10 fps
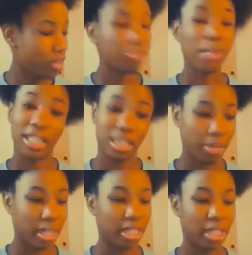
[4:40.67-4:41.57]
That's
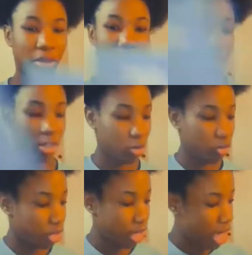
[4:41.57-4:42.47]
basically what I'm going to do
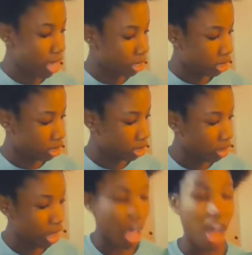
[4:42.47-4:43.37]
for that.
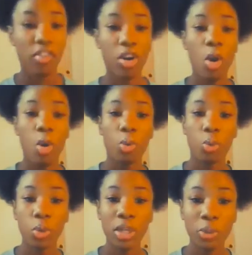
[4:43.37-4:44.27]
Now I have
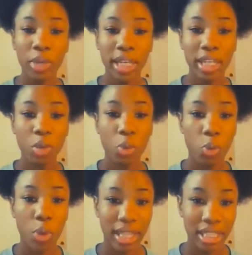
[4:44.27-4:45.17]

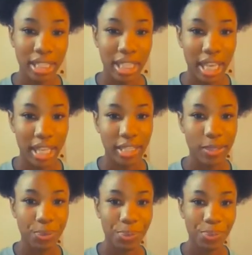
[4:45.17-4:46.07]
Woodwind
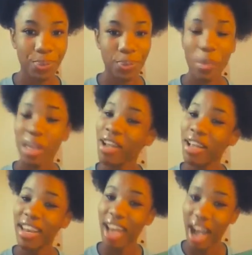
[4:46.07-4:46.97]
Wednesdays.
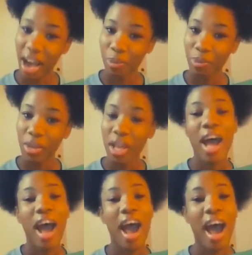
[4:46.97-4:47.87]
Now,
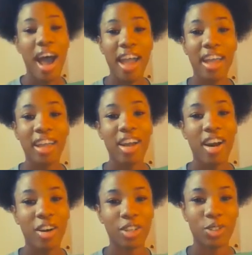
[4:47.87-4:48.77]
I
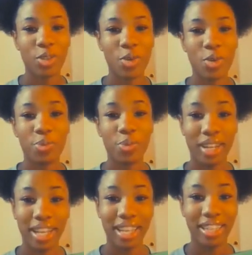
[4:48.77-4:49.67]
also
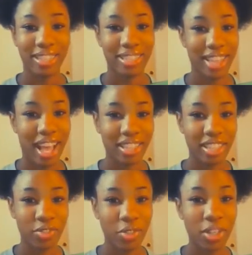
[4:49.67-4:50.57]
play the
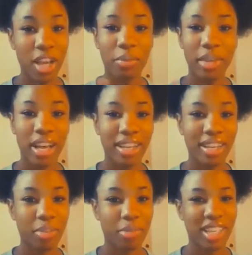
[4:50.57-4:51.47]
saxophone. I'm
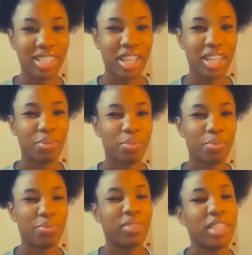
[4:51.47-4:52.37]
not the best. I
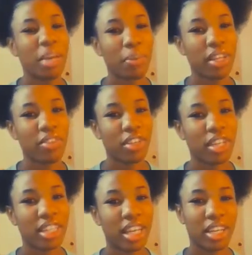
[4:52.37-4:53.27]
say I played it for
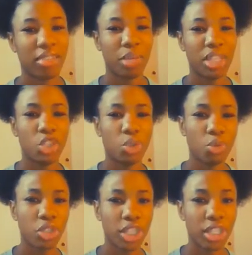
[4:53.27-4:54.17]
like my
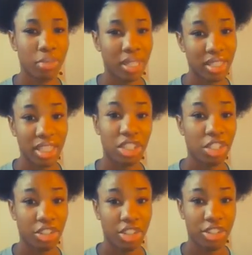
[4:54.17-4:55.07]
junior year, my
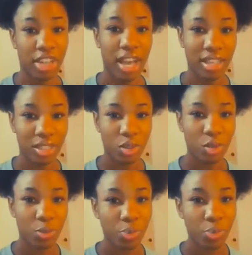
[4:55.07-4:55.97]
senior year in high
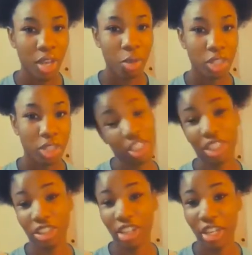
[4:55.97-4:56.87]
school, which I had
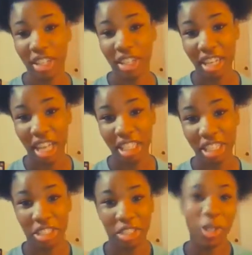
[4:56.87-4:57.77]
just graduated last
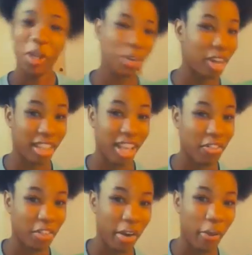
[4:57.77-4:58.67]
year, so not that
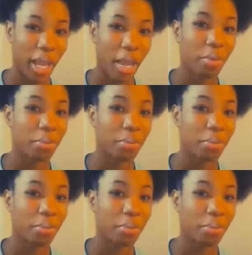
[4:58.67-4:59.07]
far away.